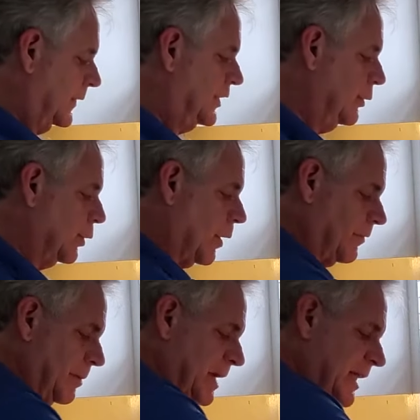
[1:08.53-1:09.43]
do it
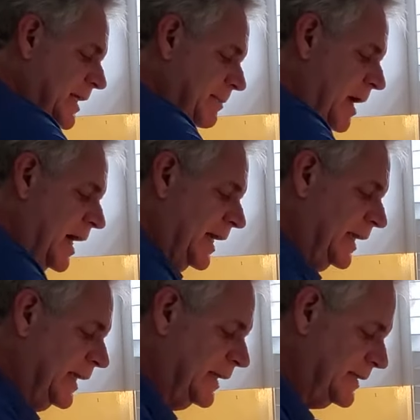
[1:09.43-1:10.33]
over medium-high
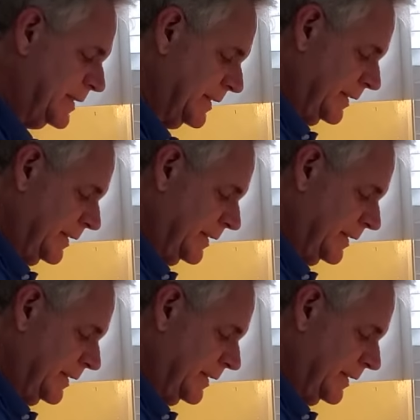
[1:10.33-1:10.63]
heat